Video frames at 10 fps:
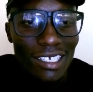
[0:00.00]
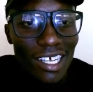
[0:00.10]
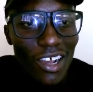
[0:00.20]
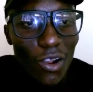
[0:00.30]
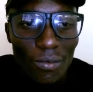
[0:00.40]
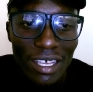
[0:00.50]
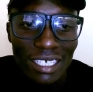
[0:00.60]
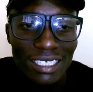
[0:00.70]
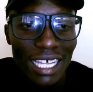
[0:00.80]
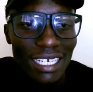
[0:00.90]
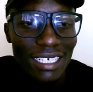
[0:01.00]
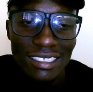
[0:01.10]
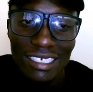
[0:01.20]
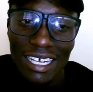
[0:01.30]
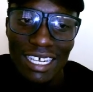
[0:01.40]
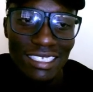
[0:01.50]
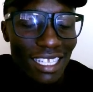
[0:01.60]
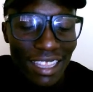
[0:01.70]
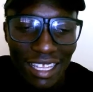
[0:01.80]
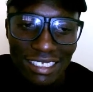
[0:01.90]
objects and structs and
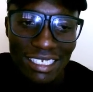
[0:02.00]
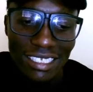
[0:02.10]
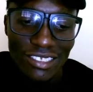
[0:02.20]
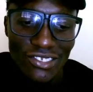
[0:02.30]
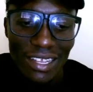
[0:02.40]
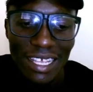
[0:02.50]
things in Julia.